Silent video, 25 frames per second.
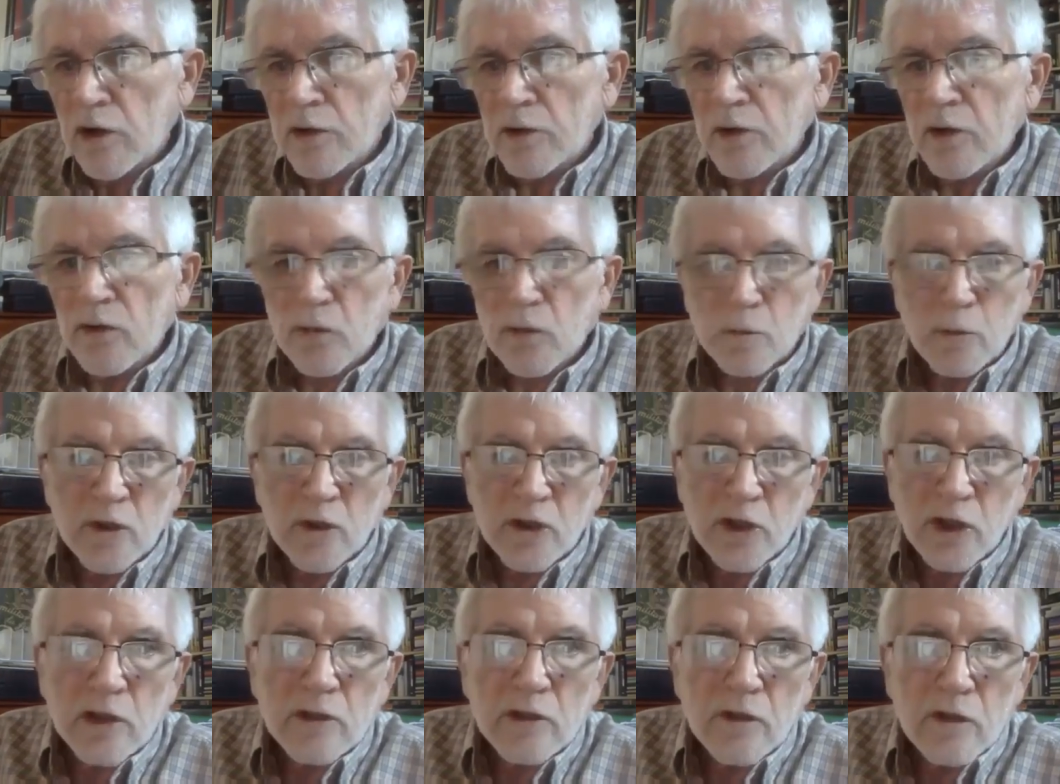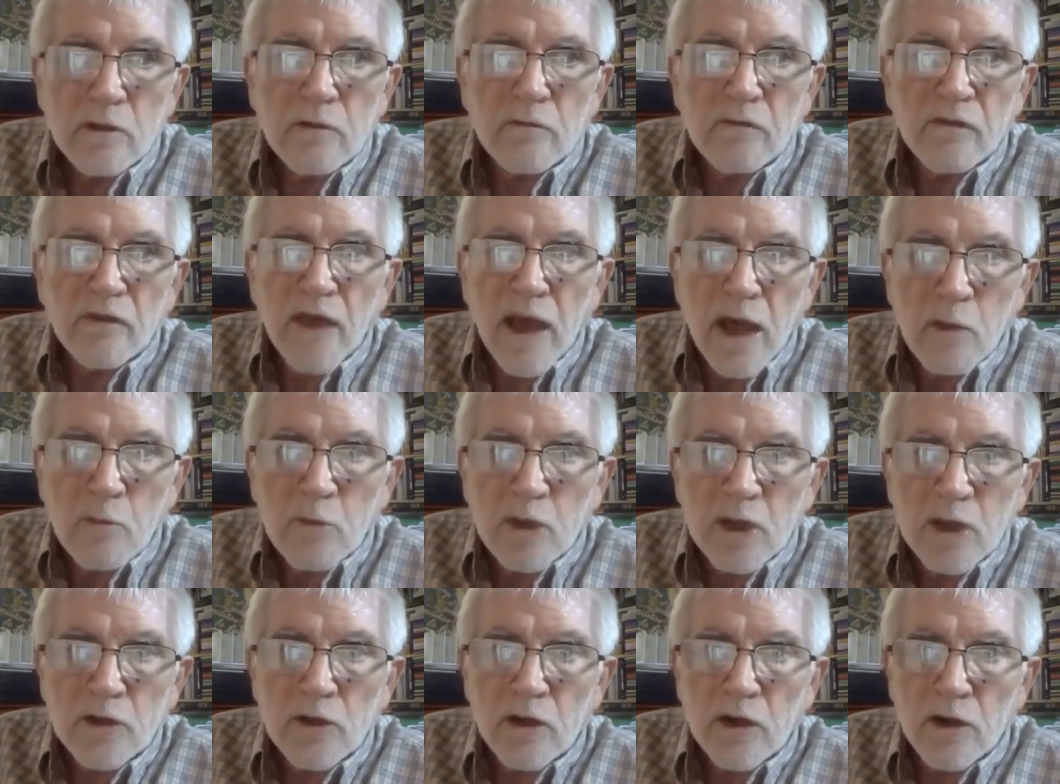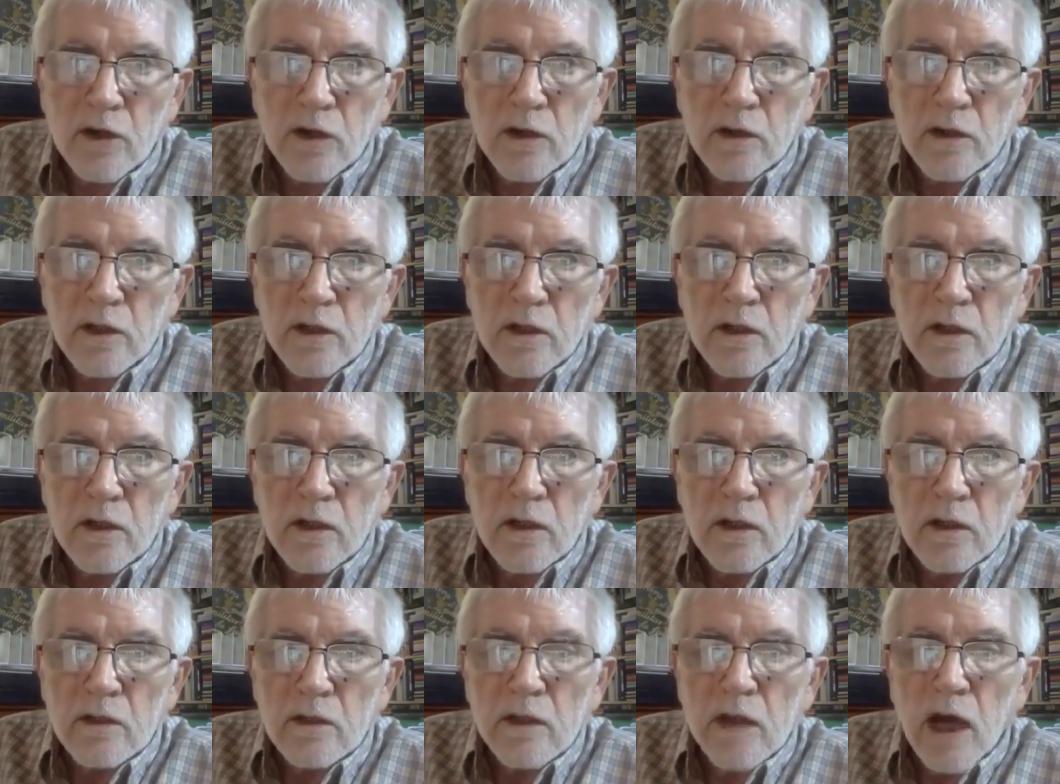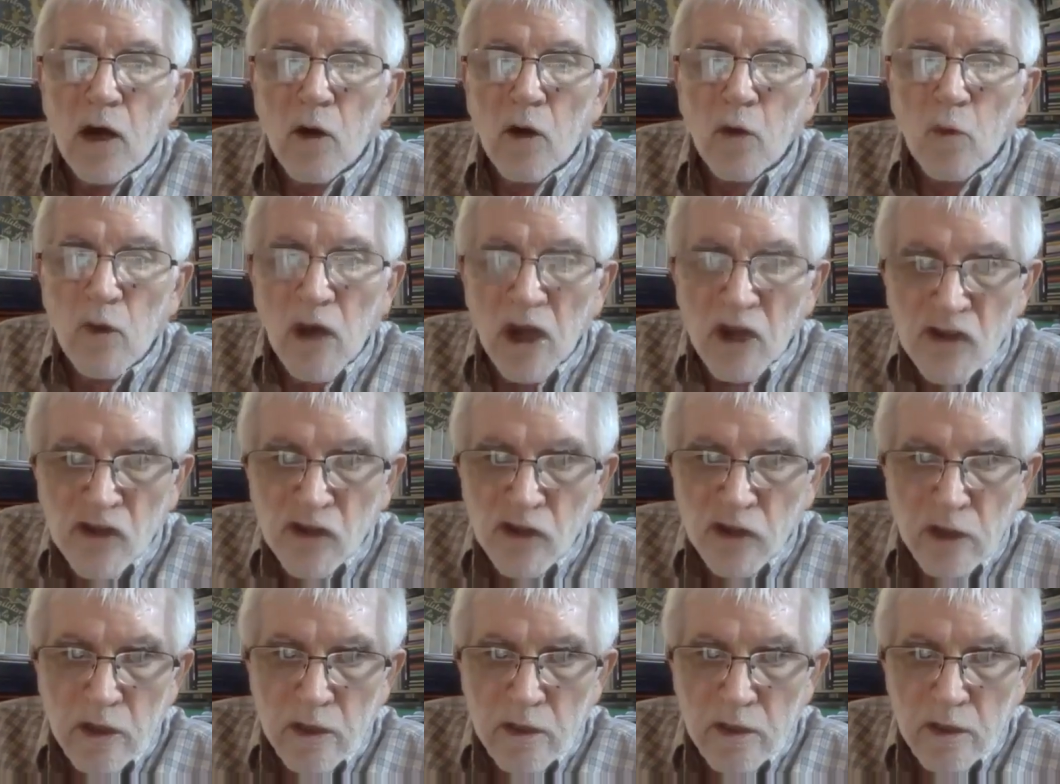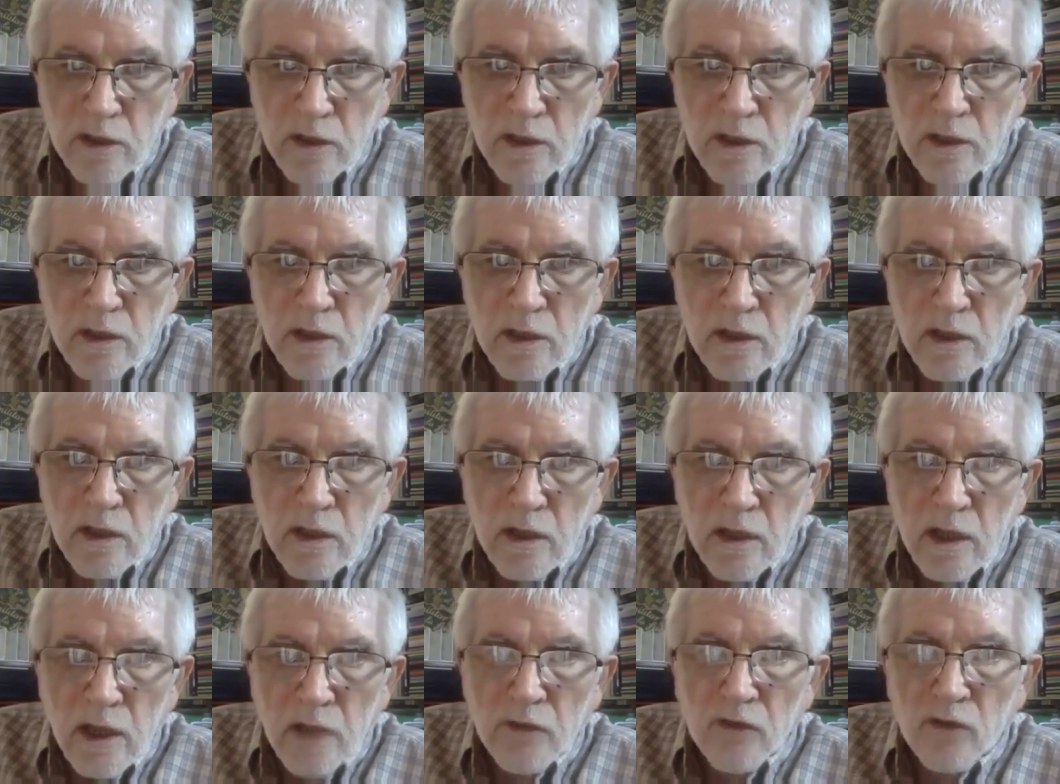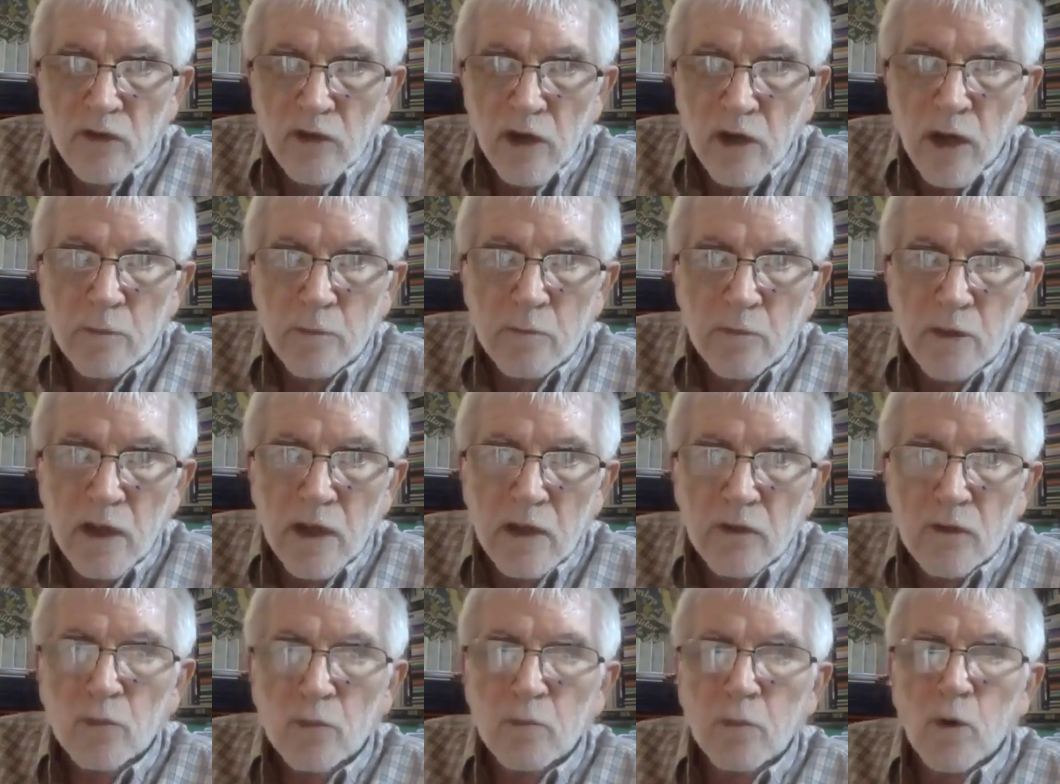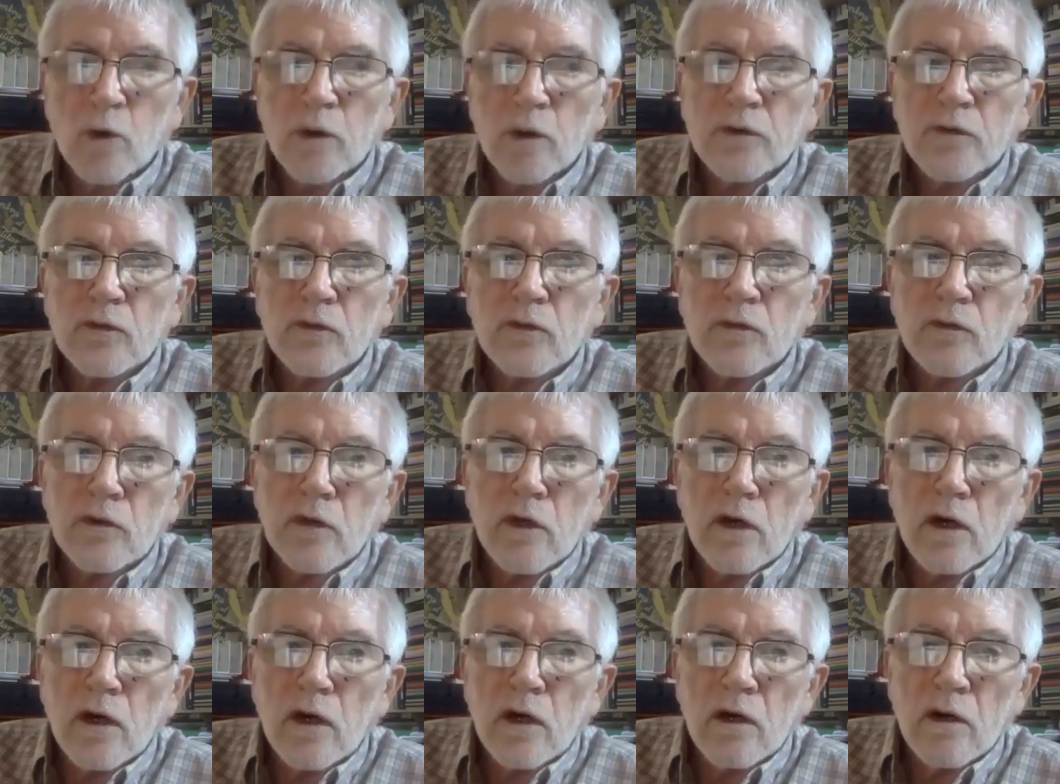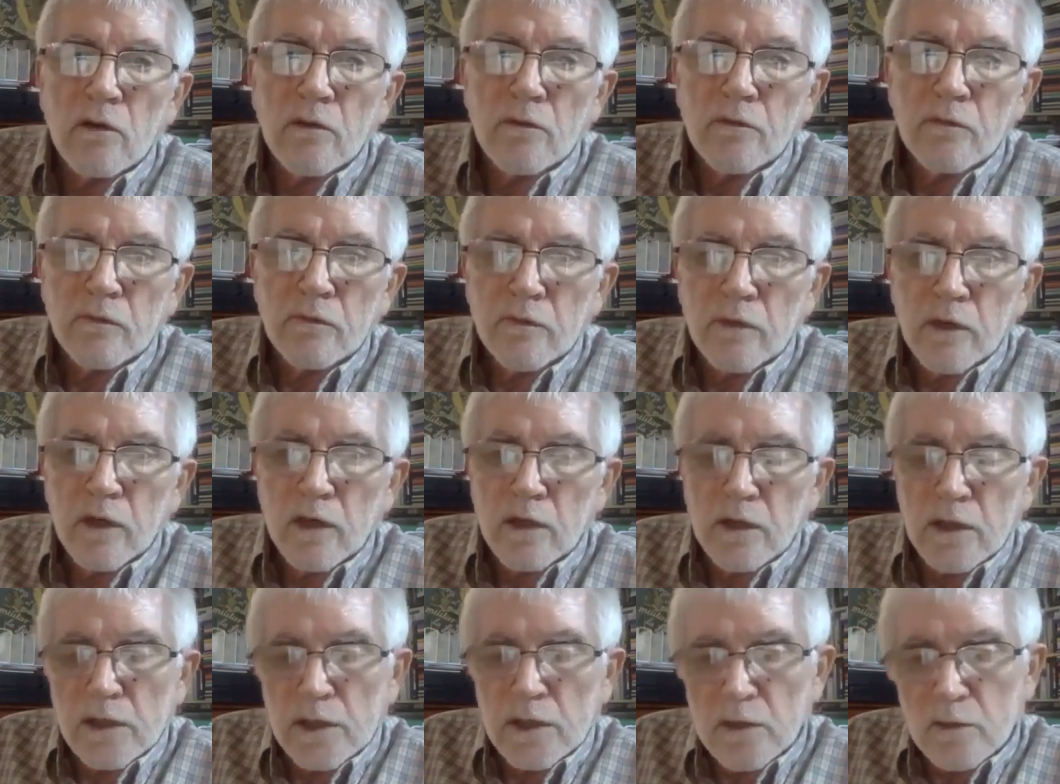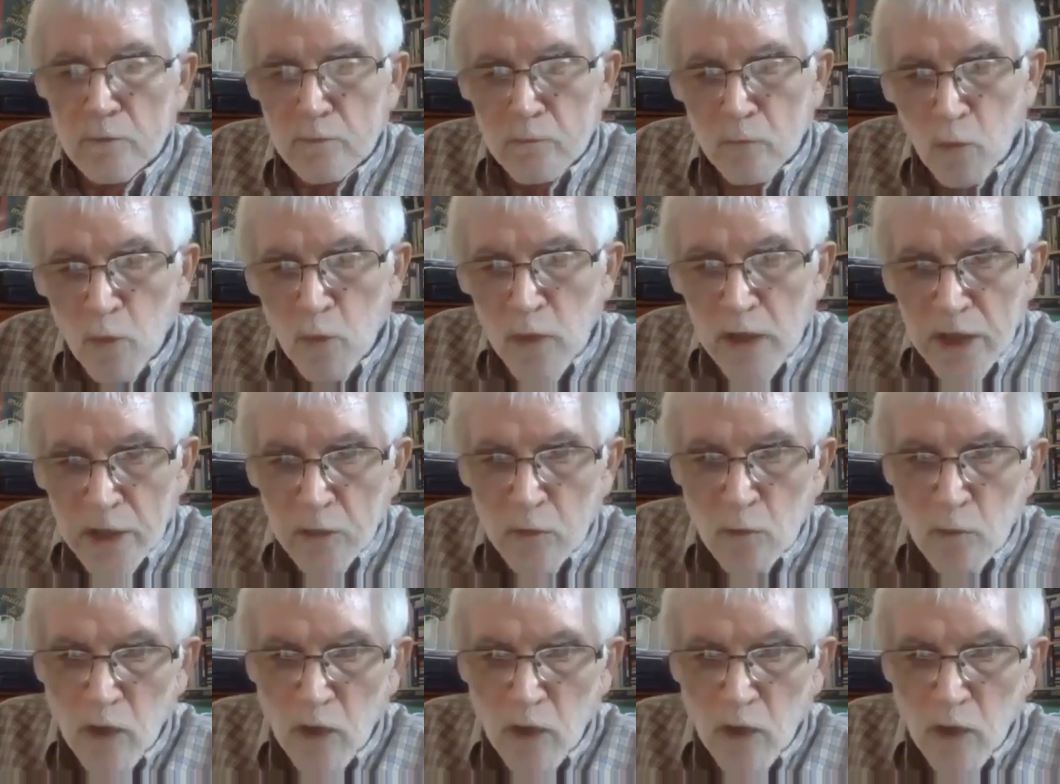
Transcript: in this predicted famine year, now Russia has stopped exports of wheat.